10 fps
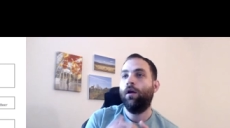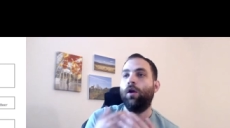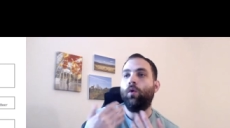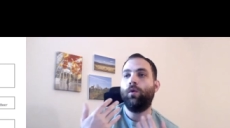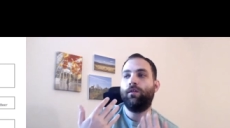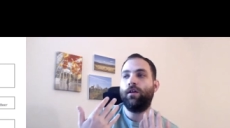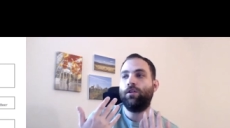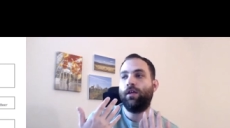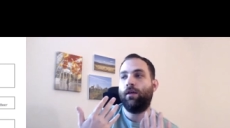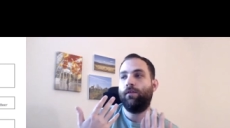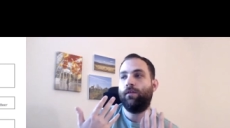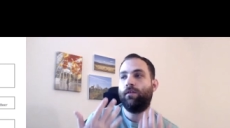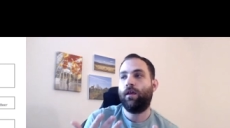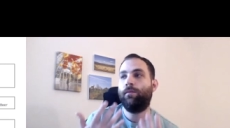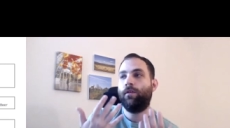we essentially have the
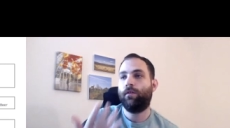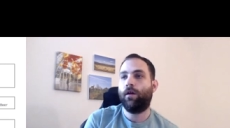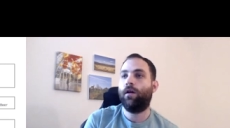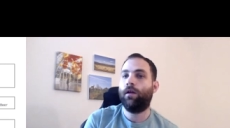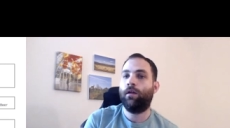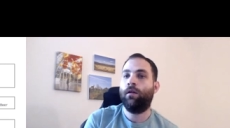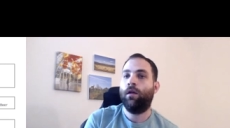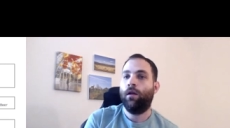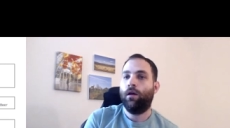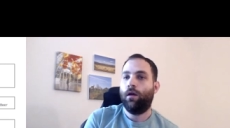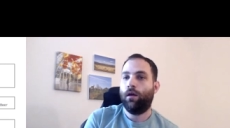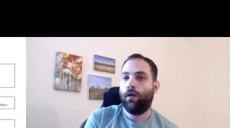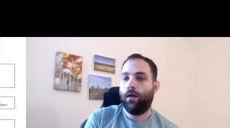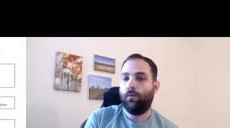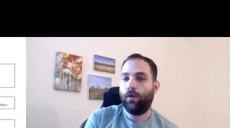same design.
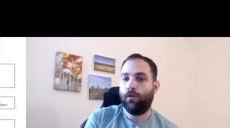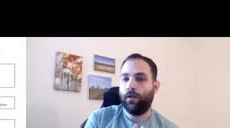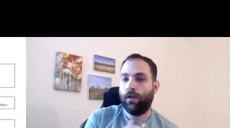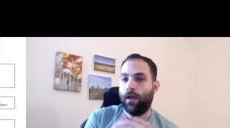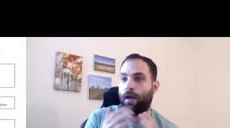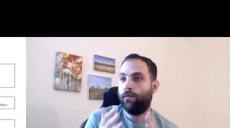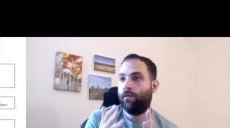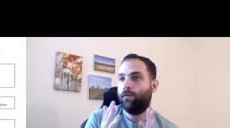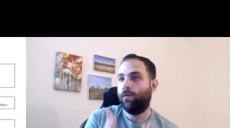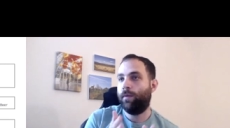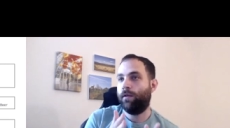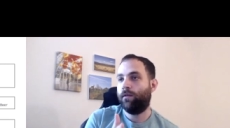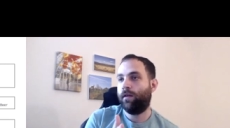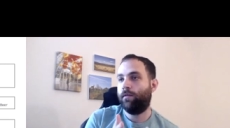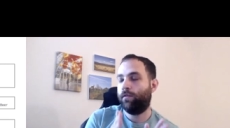Uh, and we only have a few minutes
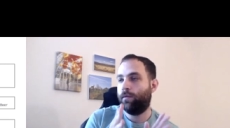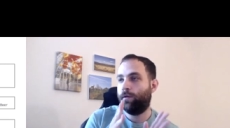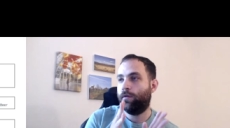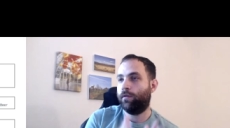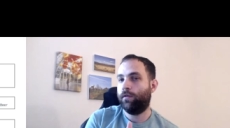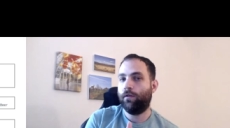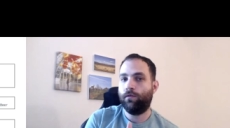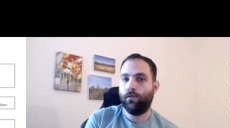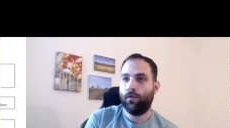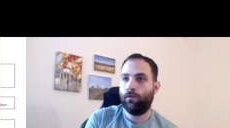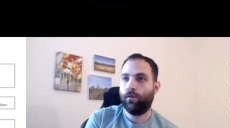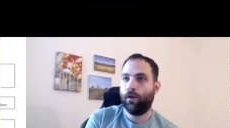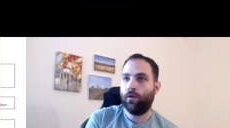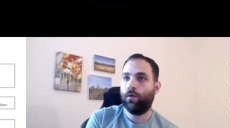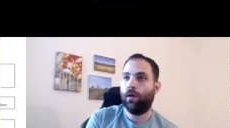left, so I'm going to go through this
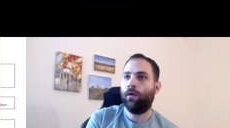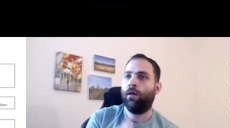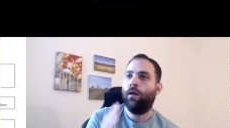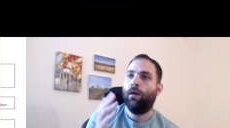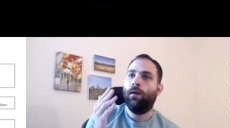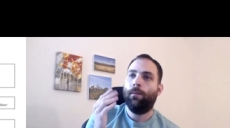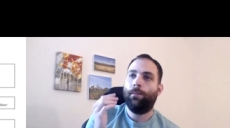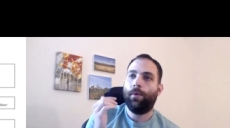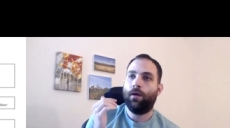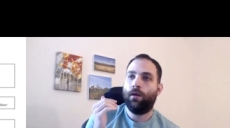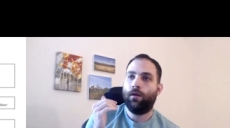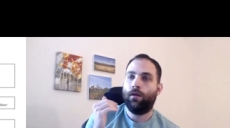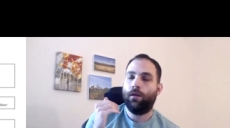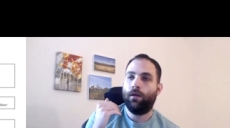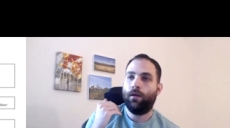very quick.
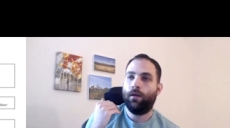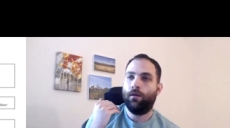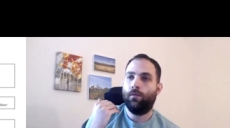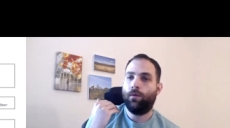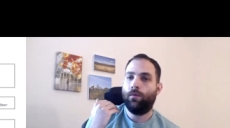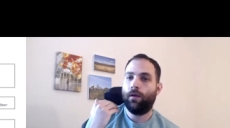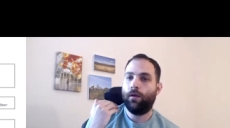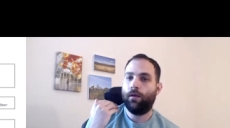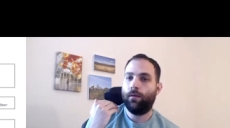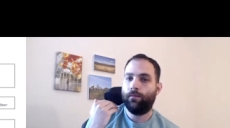But here what we